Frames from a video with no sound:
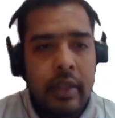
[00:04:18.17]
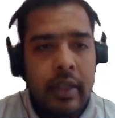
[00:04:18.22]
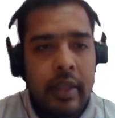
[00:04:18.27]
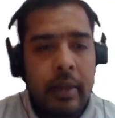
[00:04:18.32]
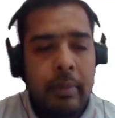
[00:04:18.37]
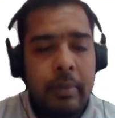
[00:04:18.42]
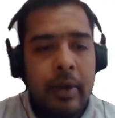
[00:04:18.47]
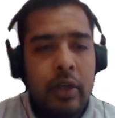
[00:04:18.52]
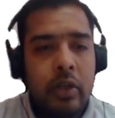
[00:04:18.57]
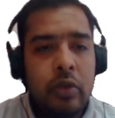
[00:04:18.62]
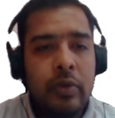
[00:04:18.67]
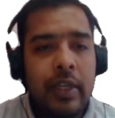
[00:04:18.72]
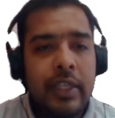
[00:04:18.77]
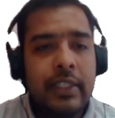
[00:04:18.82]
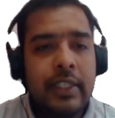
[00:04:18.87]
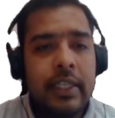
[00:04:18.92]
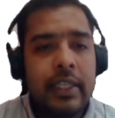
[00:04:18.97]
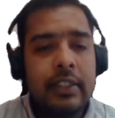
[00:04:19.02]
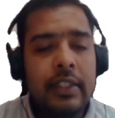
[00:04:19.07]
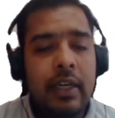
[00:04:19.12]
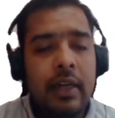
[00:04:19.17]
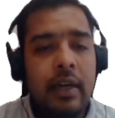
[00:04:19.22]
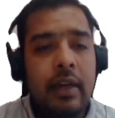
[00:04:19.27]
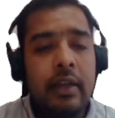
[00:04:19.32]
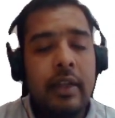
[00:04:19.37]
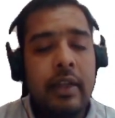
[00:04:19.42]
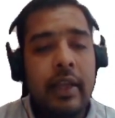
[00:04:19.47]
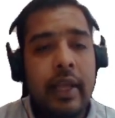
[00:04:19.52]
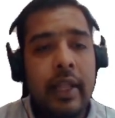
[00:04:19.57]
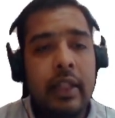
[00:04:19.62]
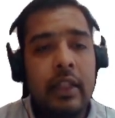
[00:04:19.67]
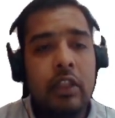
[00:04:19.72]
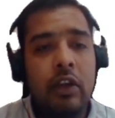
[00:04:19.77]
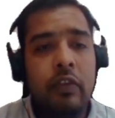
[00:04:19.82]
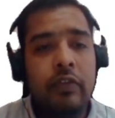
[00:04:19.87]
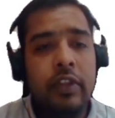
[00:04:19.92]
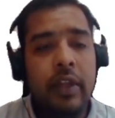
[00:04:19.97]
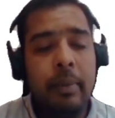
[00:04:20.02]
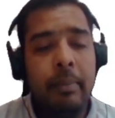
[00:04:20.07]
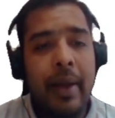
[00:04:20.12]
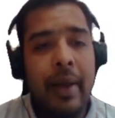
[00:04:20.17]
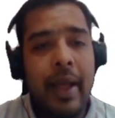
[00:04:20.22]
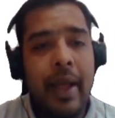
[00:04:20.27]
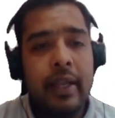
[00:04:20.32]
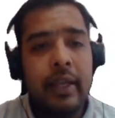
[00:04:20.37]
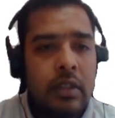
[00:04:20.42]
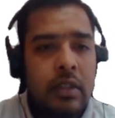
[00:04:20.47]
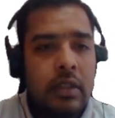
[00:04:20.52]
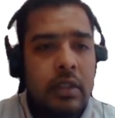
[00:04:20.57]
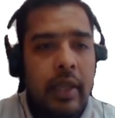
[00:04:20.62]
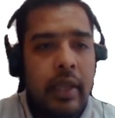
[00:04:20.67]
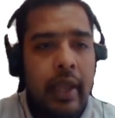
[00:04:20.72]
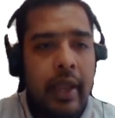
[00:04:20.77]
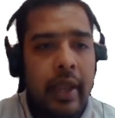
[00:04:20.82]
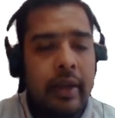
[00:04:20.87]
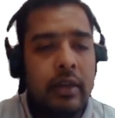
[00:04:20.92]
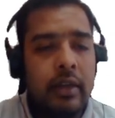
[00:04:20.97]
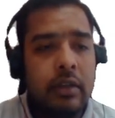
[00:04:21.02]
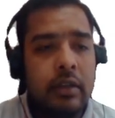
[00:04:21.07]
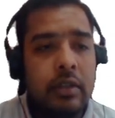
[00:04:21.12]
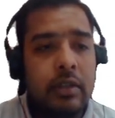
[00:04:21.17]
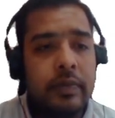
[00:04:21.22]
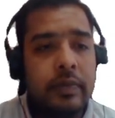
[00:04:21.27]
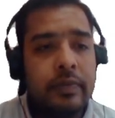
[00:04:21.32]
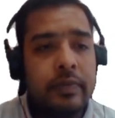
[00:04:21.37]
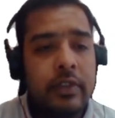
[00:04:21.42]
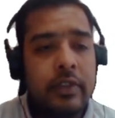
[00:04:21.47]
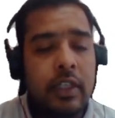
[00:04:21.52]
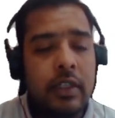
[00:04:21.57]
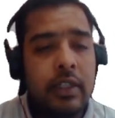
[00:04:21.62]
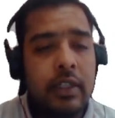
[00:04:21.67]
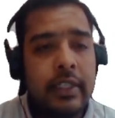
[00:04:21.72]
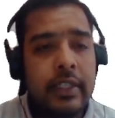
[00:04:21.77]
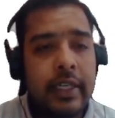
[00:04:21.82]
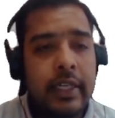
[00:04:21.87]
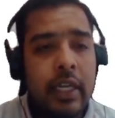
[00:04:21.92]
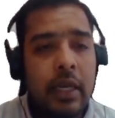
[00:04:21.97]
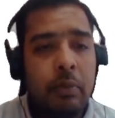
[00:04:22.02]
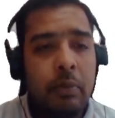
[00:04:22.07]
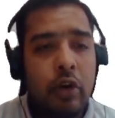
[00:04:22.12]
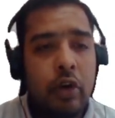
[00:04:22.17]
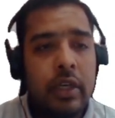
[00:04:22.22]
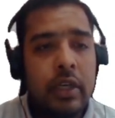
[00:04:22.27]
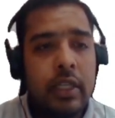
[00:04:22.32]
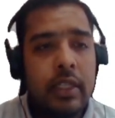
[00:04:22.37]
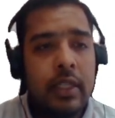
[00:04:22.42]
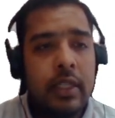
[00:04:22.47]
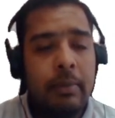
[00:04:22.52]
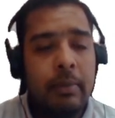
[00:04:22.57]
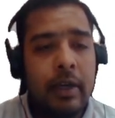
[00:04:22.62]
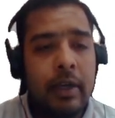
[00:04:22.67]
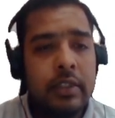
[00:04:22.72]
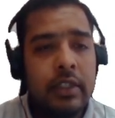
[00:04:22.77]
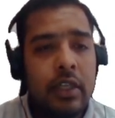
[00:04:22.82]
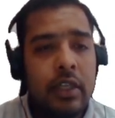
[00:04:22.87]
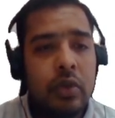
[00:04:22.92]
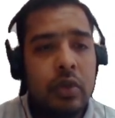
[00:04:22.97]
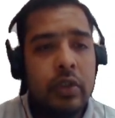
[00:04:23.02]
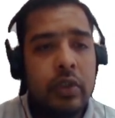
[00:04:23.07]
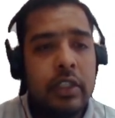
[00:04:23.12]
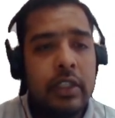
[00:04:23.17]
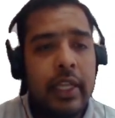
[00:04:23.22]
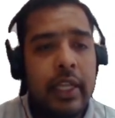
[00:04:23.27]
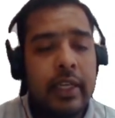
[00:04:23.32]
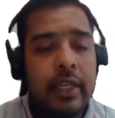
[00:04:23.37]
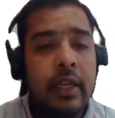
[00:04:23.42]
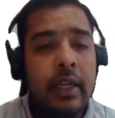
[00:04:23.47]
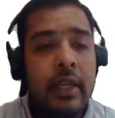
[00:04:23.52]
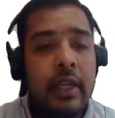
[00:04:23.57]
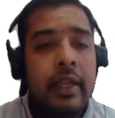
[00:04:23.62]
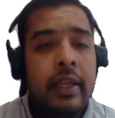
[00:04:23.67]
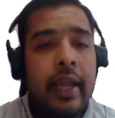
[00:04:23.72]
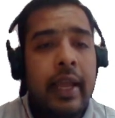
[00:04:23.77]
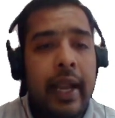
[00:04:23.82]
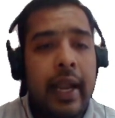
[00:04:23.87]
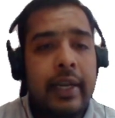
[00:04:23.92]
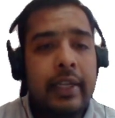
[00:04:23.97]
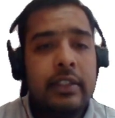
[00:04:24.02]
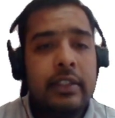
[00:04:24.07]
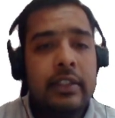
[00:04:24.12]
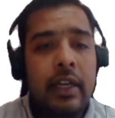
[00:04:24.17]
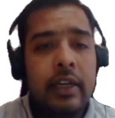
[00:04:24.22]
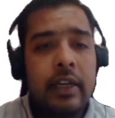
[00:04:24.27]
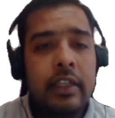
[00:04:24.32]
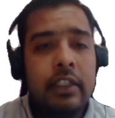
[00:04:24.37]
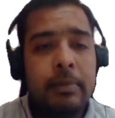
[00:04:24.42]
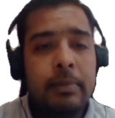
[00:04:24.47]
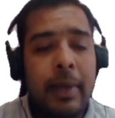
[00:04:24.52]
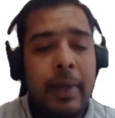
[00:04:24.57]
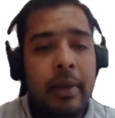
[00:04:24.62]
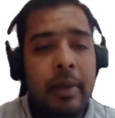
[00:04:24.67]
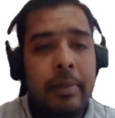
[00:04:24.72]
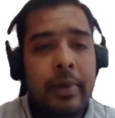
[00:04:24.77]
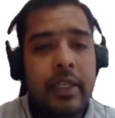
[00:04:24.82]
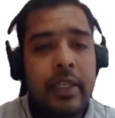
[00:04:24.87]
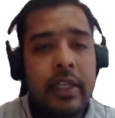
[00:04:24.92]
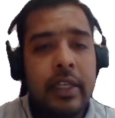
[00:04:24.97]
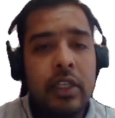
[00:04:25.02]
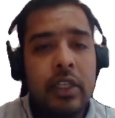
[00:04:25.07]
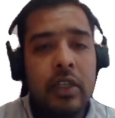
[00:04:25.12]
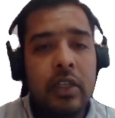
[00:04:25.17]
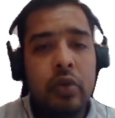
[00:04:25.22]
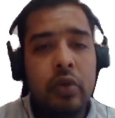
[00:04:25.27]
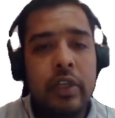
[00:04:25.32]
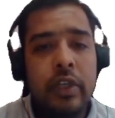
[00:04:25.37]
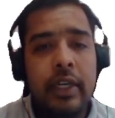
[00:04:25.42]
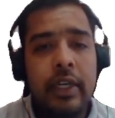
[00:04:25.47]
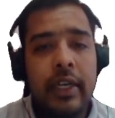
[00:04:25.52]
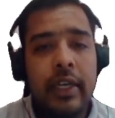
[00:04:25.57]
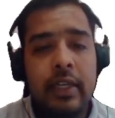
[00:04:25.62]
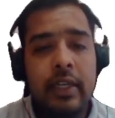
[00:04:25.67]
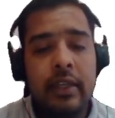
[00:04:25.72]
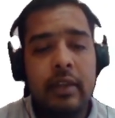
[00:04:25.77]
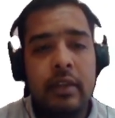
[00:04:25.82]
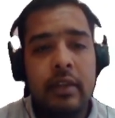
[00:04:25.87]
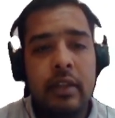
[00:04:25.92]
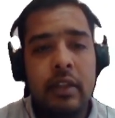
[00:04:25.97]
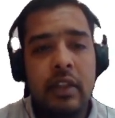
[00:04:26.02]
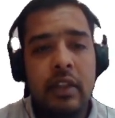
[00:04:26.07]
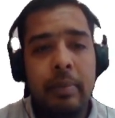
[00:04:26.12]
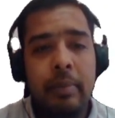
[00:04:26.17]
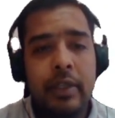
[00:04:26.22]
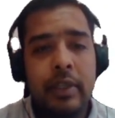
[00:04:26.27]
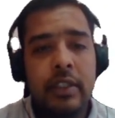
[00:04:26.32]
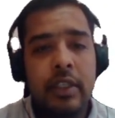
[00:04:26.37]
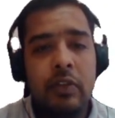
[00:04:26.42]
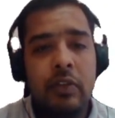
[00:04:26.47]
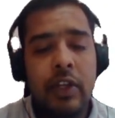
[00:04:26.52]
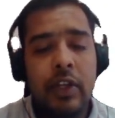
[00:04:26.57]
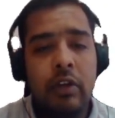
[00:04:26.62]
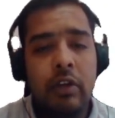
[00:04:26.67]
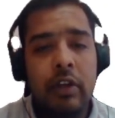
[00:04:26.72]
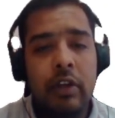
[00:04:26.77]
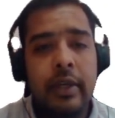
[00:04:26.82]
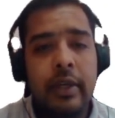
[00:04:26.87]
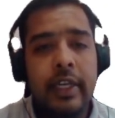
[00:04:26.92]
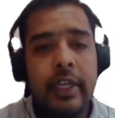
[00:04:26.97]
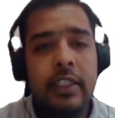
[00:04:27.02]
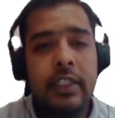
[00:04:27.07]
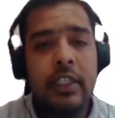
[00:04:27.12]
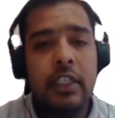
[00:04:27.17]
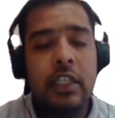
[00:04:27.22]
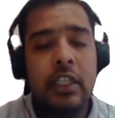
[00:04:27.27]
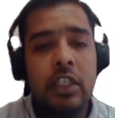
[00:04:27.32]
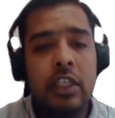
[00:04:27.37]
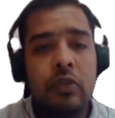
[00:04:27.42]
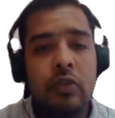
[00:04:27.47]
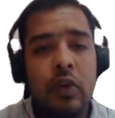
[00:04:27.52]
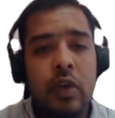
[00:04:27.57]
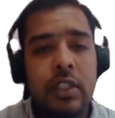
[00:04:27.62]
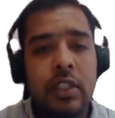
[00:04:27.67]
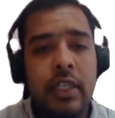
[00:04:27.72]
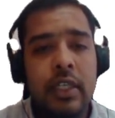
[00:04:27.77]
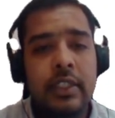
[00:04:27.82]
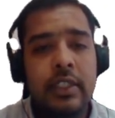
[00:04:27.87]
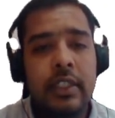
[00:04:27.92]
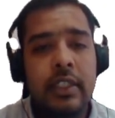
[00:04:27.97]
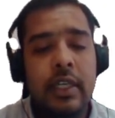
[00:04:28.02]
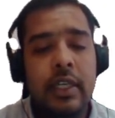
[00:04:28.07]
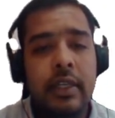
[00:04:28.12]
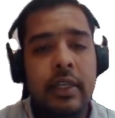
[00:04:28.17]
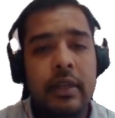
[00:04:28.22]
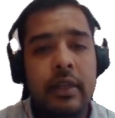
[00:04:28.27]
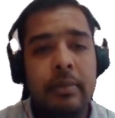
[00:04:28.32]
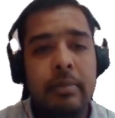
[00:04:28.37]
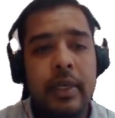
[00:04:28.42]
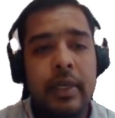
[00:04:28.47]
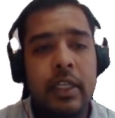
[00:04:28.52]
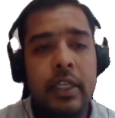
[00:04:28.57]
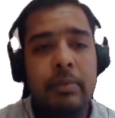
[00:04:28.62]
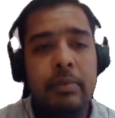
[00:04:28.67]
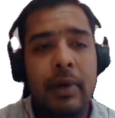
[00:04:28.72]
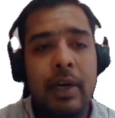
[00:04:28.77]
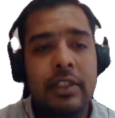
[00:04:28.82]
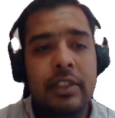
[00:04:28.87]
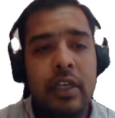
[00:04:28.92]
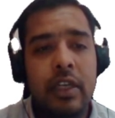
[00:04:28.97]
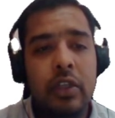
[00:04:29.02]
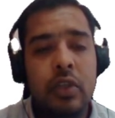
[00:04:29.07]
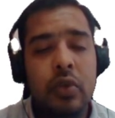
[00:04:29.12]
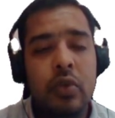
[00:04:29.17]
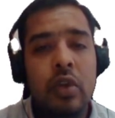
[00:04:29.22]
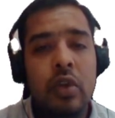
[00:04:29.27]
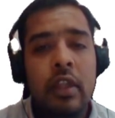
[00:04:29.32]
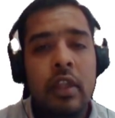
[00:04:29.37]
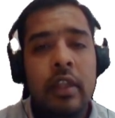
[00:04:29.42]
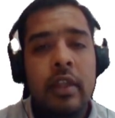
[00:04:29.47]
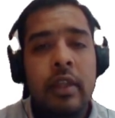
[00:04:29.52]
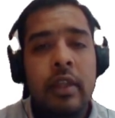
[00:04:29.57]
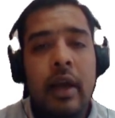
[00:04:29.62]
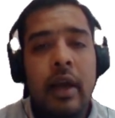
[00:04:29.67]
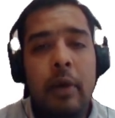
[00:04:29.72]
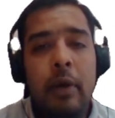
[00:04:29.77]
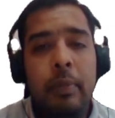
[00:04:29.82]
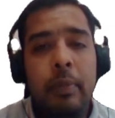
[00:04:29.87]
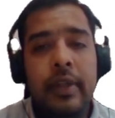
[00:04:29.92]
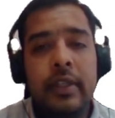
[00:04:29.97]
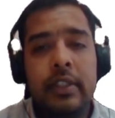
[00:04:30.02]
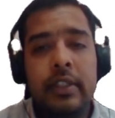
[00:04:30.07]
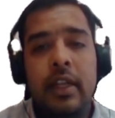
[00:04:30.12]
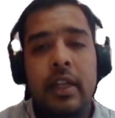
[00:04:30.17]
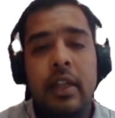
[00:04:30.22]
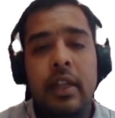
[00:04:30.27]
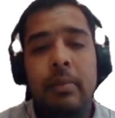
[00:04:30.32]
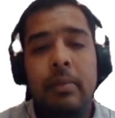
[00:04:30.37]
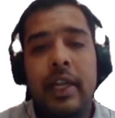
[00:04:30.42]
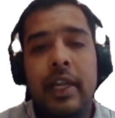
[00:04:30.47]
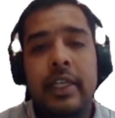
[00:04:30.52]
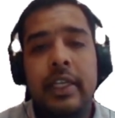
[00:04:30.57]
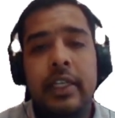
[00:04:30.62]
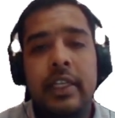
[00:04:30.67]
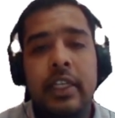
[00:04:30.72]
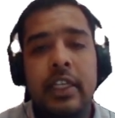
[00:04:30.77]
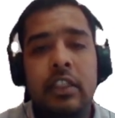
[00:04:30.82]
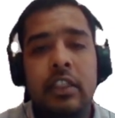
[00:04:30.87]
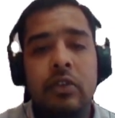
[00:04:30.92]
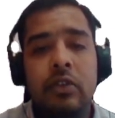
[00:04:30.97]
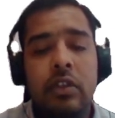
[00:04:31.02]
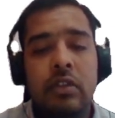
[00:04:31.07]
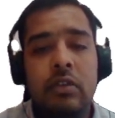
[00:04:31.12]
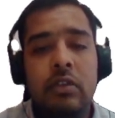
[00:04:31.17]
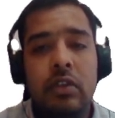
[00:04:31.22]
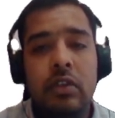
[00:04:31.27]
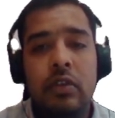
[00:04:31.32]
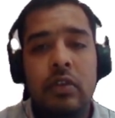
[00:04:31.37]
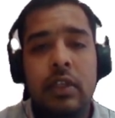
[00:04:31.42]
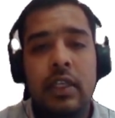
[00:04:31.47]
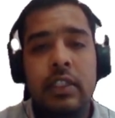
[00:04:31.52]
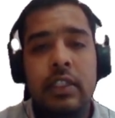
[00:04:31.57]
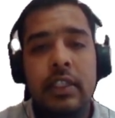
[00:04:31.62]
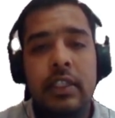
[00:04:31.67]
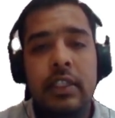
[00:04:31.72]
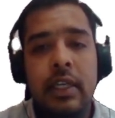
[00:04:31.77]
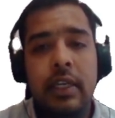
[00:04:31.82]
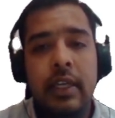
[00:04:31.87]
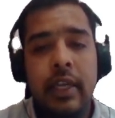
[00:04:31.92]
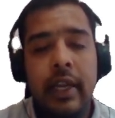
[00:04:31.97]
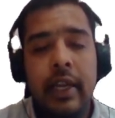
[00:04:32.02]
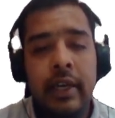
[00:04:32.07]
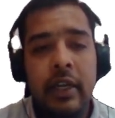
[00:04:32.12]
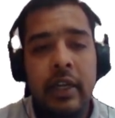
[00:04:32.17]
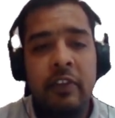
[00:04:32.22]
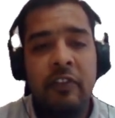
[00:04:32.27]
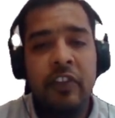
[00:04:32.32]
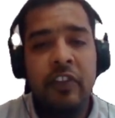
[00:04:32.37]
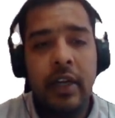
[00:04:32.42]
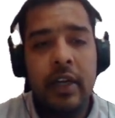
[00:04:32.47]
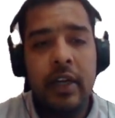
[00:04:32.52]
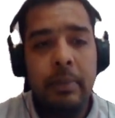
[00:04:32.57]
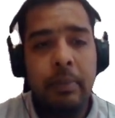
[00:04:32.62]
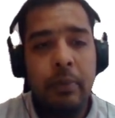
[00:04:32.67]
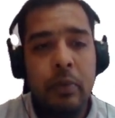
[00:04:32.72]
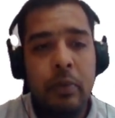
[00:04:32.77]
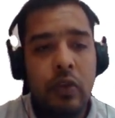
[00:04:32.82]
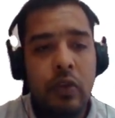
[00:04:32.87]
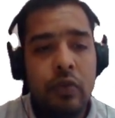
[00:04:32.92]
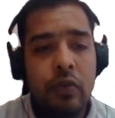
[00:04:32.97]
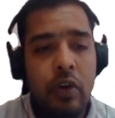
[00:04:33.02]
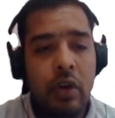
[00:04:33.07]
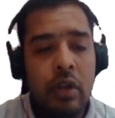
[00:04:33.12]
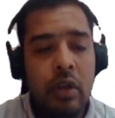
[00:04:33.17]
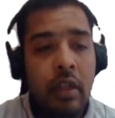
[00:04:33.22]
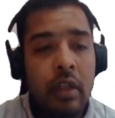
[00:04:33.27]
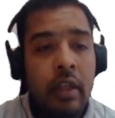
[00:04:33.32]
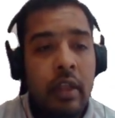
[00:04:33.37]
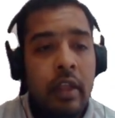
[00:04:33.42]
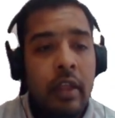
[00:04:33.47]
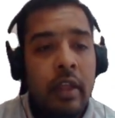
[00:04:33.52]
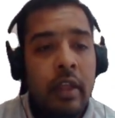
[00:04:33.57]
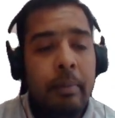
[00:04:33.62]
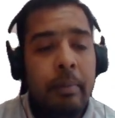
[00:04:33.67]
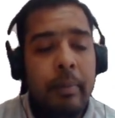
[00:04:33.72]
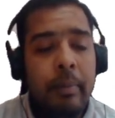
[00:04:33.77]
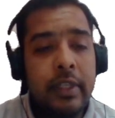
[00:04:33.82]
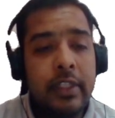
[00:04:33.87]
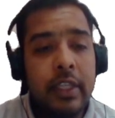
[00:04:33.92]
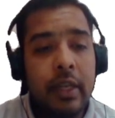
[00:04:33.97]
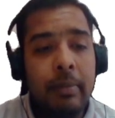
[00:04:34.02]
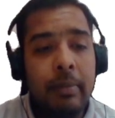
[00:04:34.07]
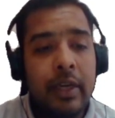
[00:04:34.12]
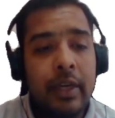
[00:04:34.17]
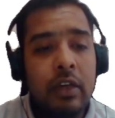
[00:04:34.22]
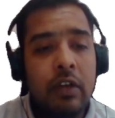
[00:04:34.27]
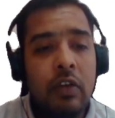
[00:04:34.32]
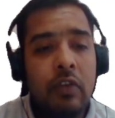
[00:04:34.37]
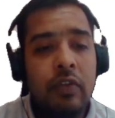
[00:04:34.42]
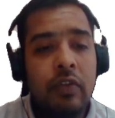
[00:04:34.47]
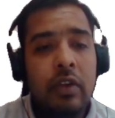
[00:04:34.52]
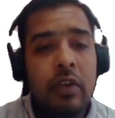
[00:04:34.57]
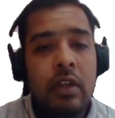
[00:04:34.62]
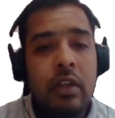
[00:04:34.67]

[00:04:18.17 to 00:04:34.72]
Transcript: able to assess the health of the bank. And yeah, the second point in the Basel II is like additional risk parameter included. Like in the Basel I, only credit risk was considered, but in Basel II, operational and market risk was also considered, and different approach for measurement of